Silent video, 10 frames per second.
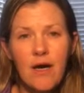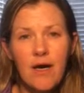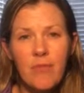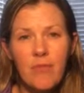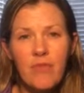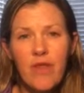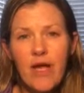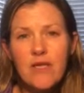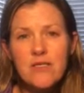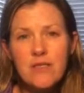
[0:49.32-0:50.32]
Um,
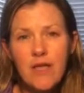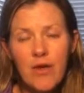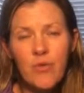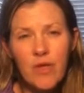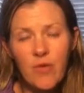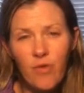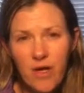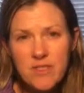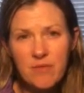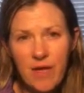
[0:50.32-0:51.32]
they they really
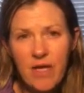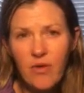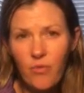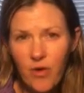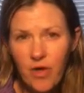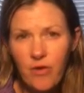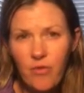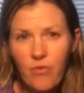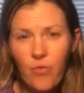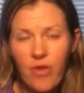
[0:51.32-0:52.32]
want to make it work
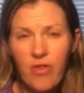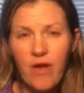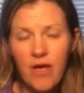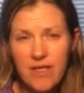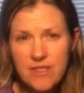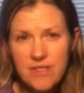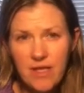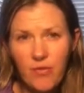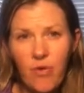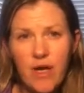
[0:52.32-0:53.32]
with us.
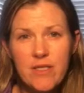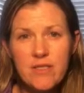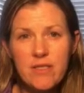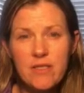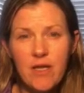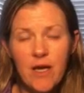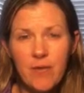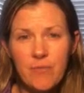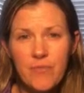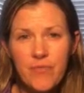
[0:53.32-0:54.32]
They want
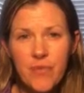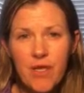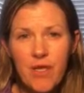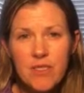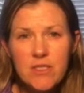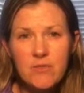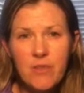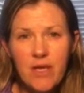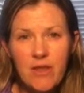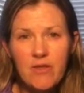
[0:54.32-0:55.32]
um, to
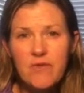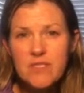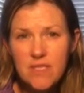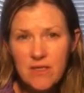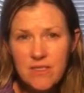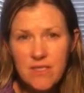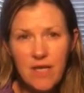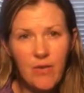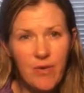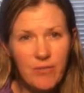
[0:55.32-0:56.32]
be the facility
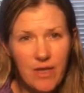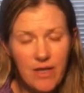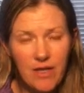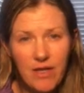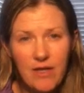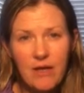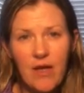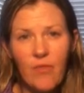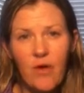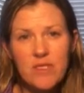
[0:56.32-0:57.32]
that we meet in.
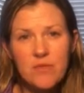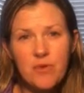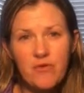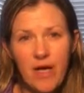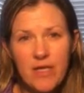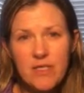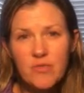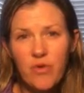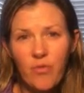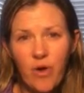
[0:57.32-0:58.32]
They want to provide
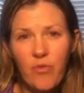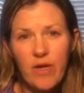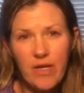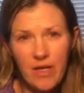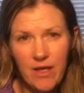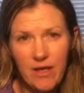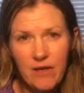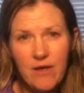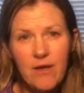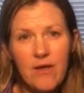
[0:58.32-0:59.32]
us with what we need.
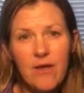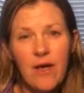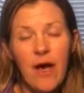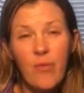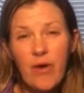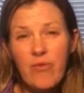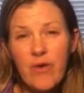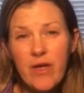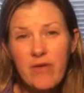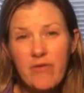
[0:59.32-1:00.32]

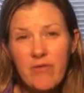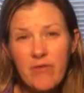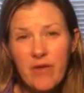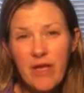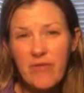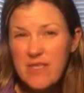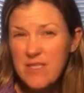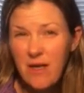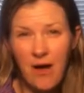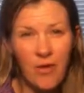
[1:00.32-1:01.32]
However, if if it's
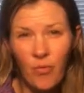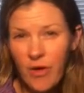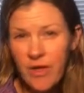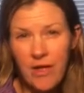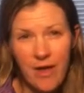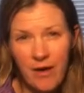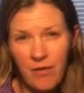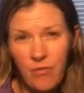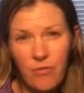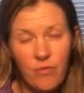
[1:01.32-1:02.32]
not working
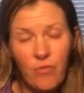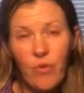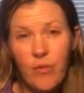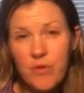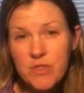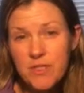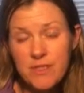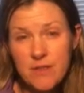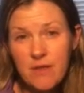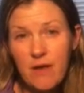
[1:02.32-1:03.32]
out, we will
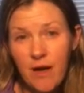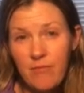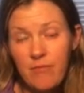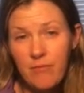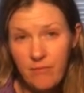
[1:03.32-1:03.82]
just not